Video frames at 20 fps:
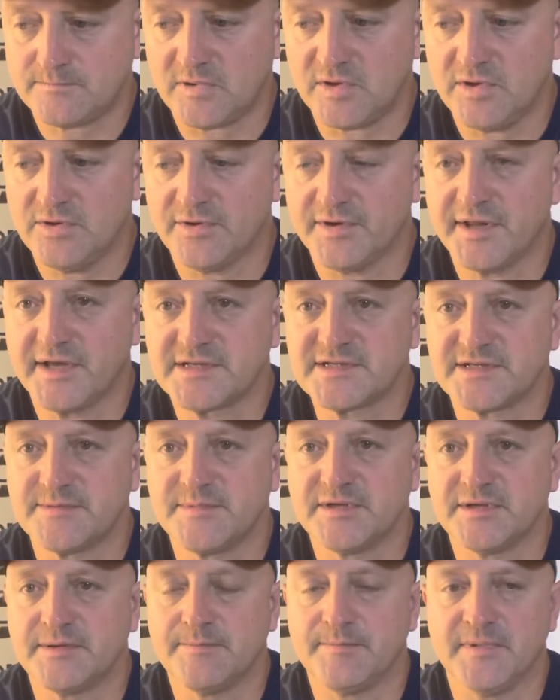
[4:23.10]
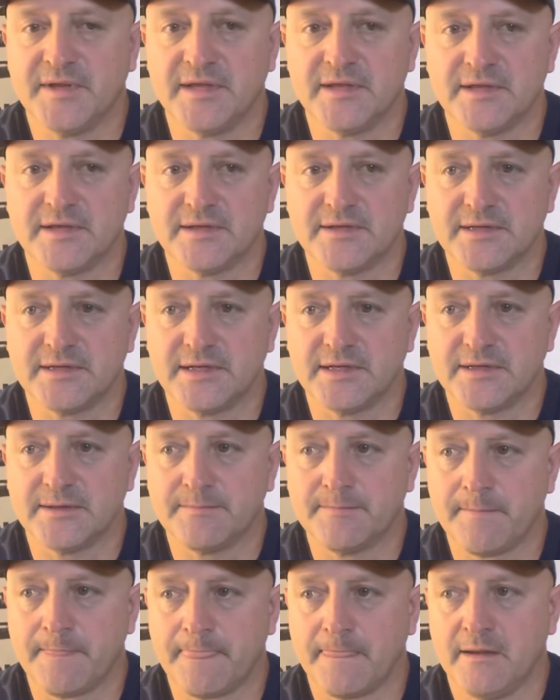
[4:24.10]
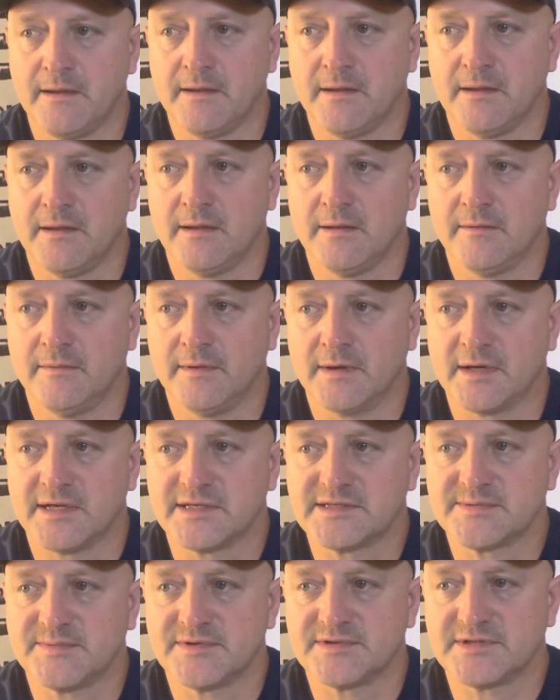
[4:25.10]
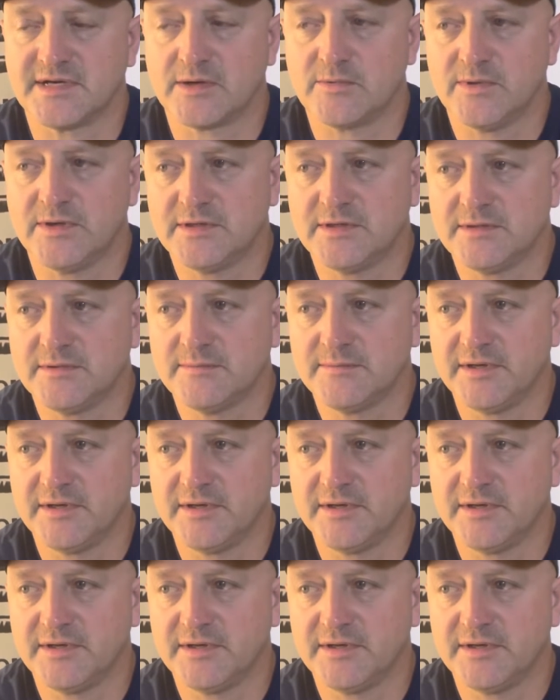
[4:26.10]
for an estimate, and the customer's like, well,